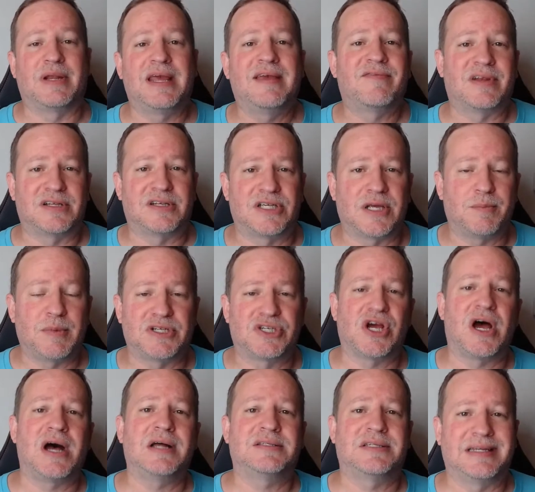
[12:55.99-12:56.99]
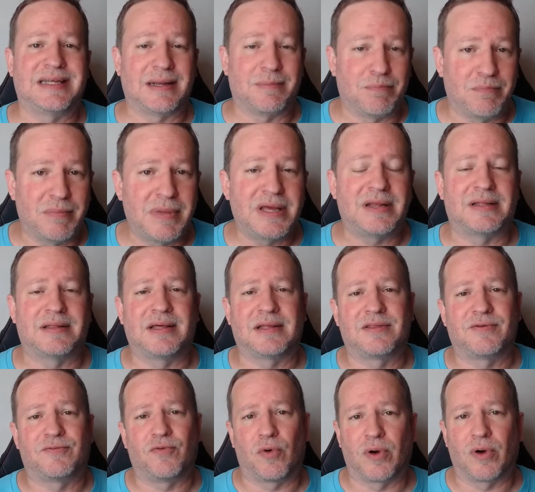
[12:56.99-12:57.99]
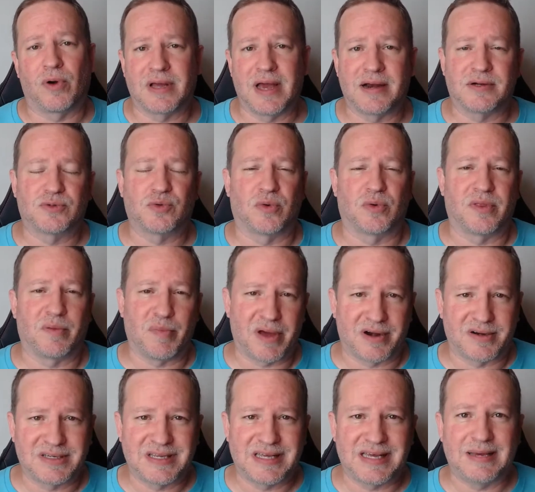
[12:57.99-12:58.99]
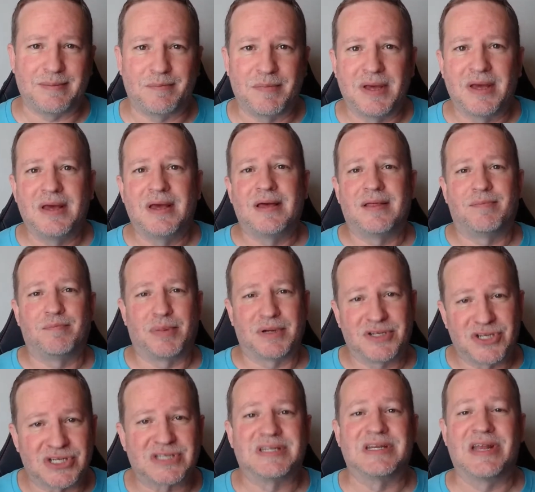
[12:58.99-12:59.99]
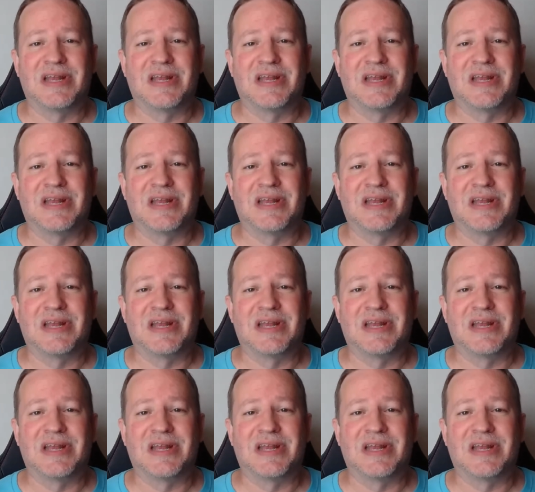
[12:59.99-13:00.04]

And even Jimmy Johnson admitted that the 49ers were the better team, but just